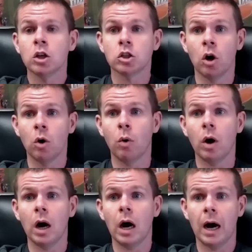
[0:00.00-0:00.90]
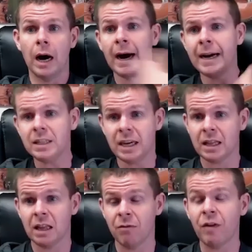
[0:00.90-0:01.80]
So I
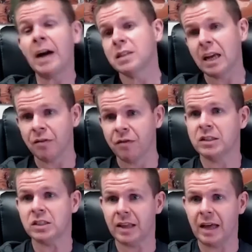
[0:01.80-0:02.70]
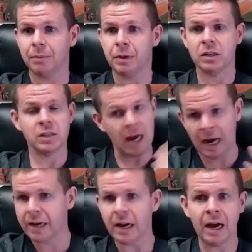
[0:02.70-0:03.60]
take the I take offense to that because
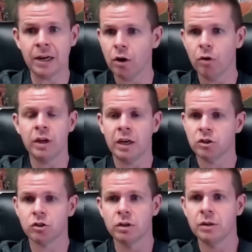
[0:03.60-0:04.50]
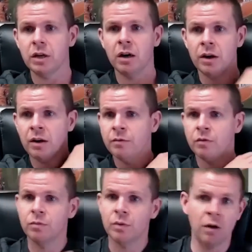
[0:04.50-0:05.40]
I I know the history of, of
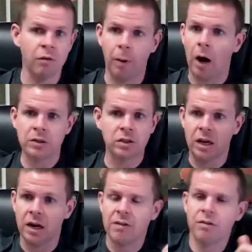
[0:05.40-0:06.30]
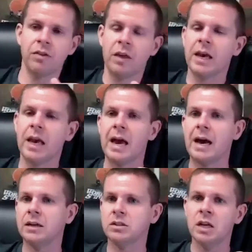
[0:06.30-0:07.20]
of Boston and everything
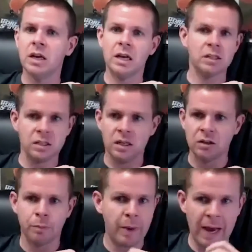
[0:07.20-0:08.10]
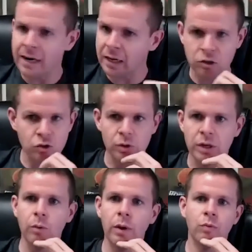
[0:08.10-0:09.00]
has its its bad
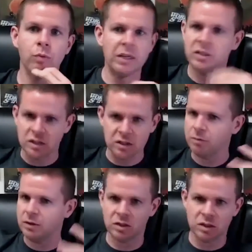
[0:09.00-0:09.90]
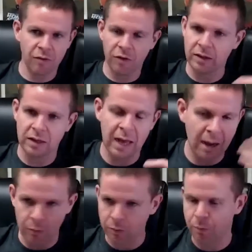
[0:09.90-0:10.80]
history with racism and stuff like that
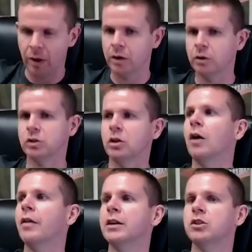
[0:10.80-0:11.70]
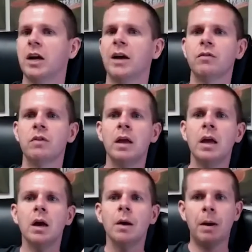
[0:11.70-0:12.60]
with players and all that jazz.
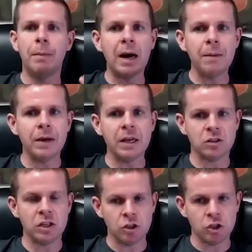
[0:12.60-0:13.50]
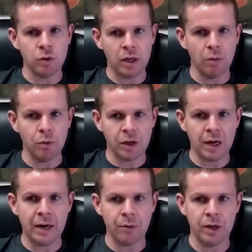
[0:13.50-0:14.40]
But my biggest issue here with
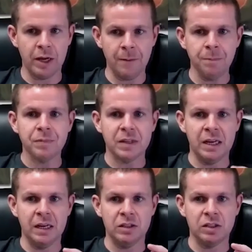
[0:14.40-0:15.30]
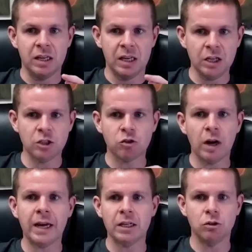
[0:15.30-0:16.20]
Kyrie is he's
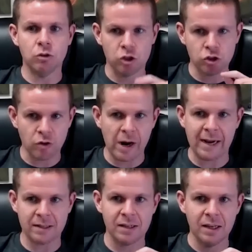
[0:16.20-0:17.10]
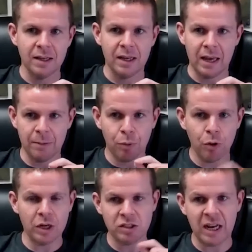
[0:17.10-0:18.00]
trying to distract and
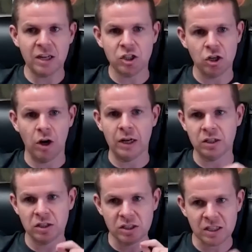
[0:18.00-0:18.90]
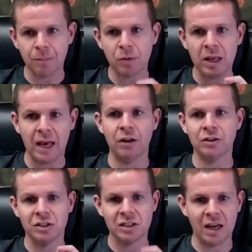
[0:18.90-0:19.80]
put attention on to something
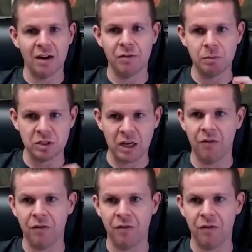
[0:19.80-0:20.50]
else instead of himself.